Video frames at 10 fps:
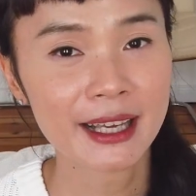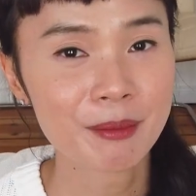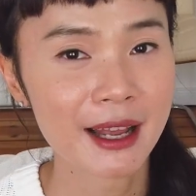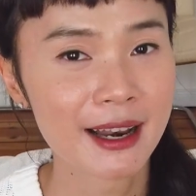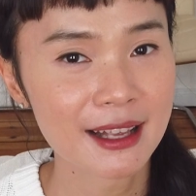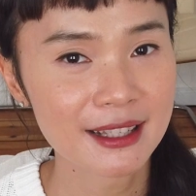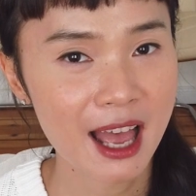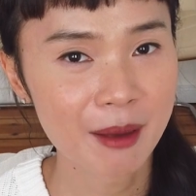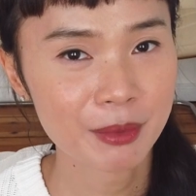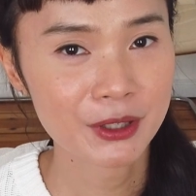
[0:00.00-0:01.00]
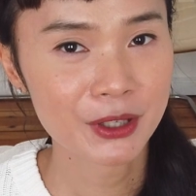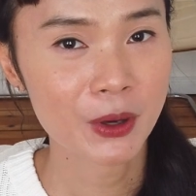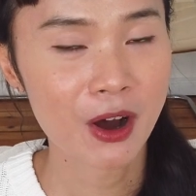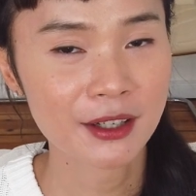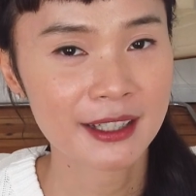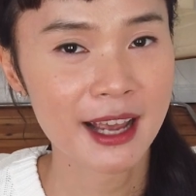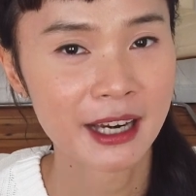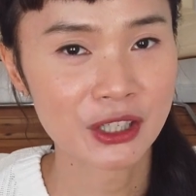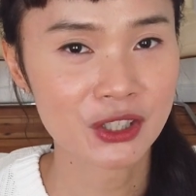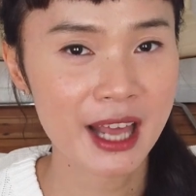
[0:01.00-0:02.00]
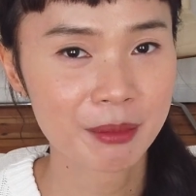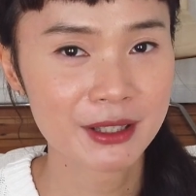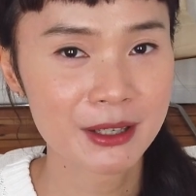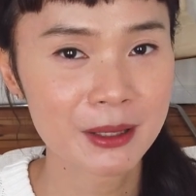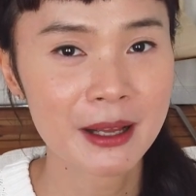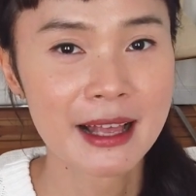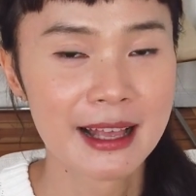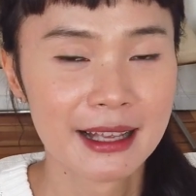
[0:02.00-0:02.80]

it in my last episode, on the dilation episode,